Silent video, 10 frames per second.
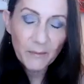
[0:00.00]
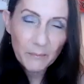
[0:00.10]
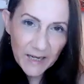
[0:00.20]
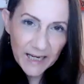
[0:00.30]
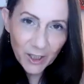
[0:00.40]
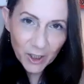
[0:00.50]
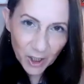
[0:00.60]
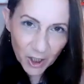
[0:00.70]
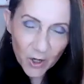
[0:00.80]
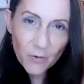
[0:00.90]
and begin to
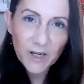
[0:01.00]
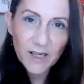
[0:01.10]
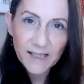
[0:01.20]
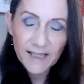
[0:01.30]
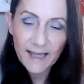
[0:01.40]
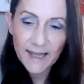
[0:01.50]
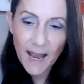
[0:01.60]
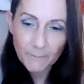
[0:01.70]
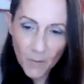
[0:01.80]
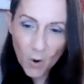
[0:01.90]
notice in
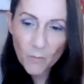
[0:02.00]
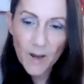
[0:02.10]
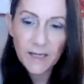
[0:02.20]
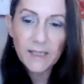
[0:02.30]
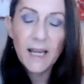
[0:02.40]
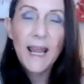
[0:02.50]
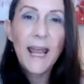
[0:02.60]
that moment